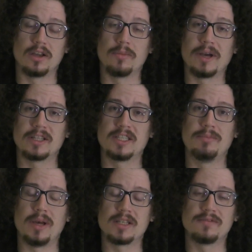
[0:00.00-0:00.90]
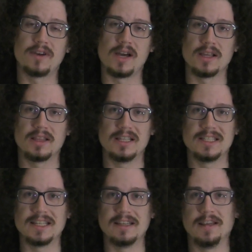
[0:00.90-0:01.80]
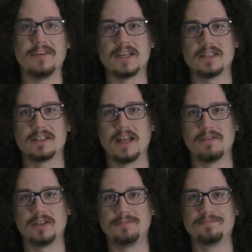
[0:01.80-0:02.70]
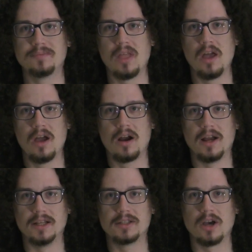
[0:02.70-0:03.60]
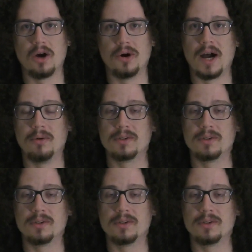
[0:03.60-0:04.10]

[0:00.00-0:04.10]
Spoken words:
In the next video, we're gonna just pick up right where we left off.